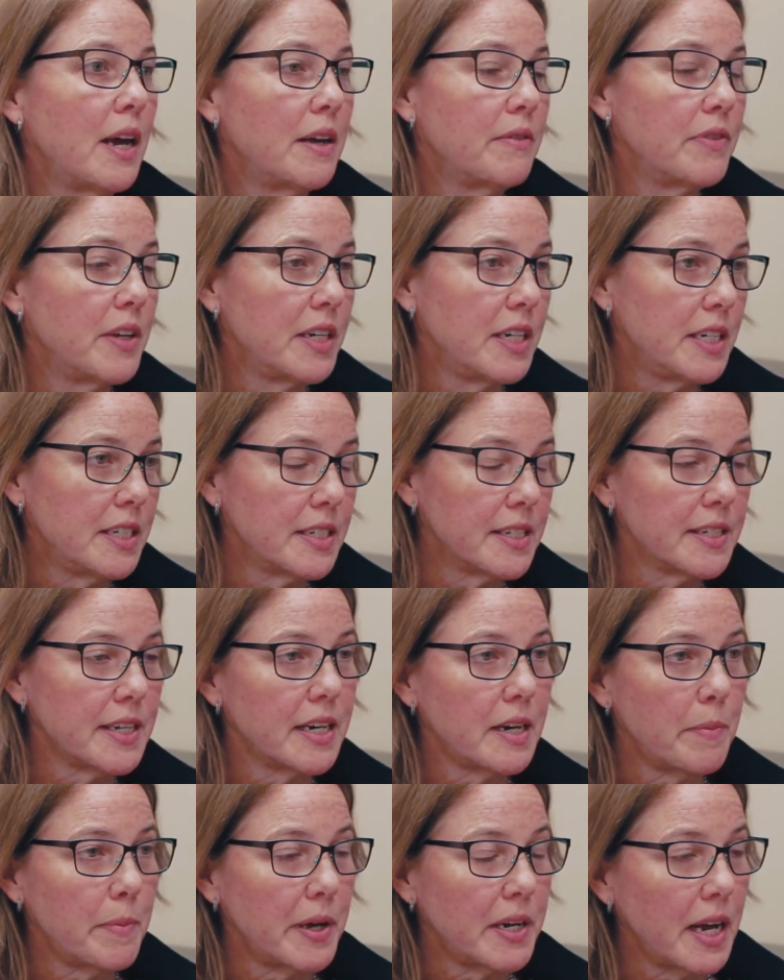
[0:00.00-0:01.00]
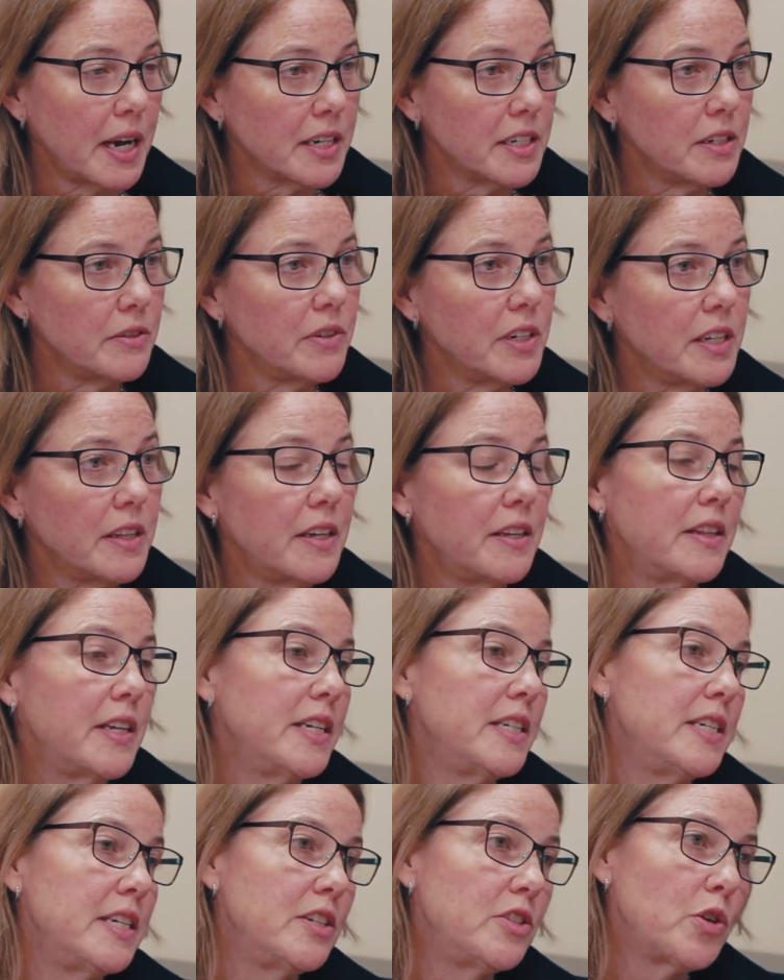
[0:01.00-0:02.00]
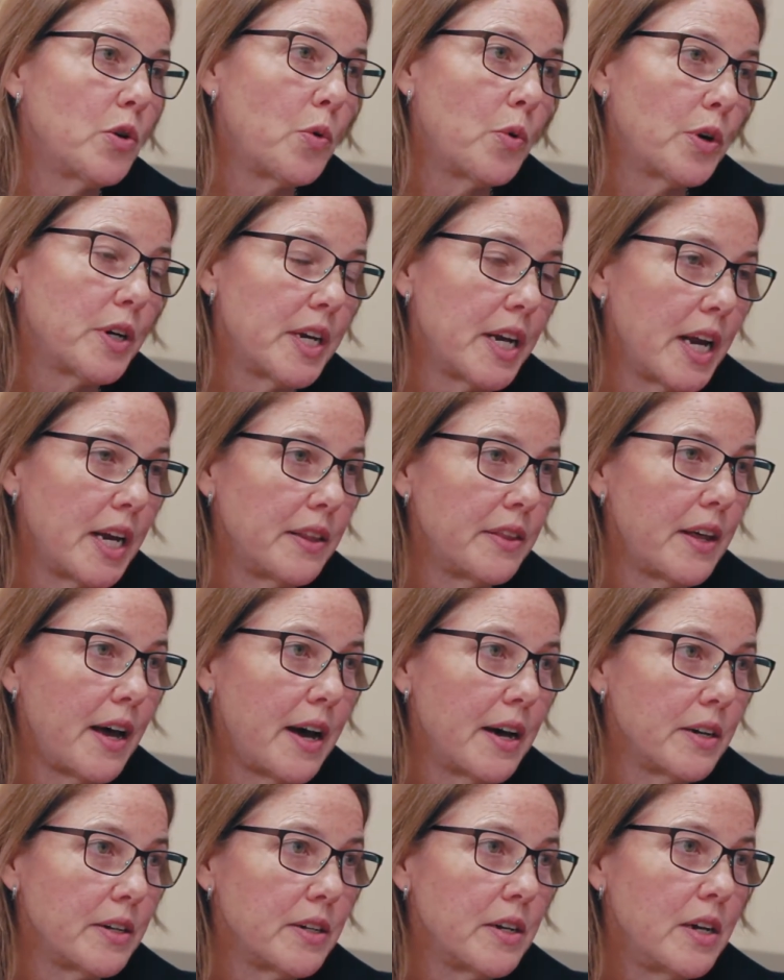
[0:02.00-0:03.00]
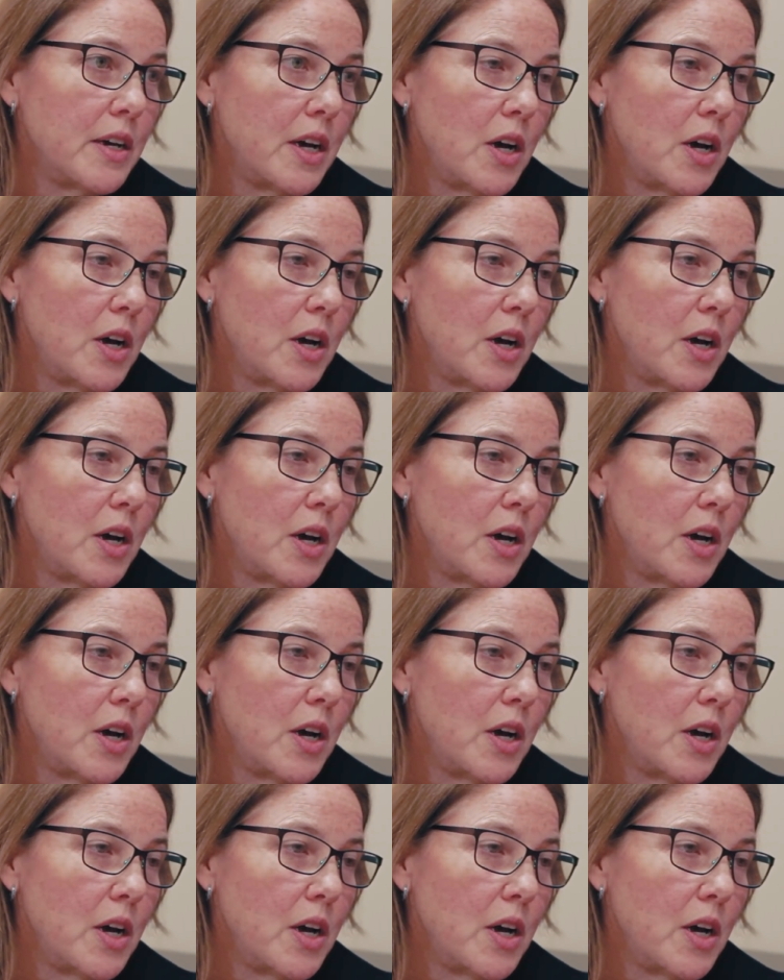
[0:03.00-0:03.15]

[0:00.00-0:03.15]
if they need to set up an activity, then they need to coordinate that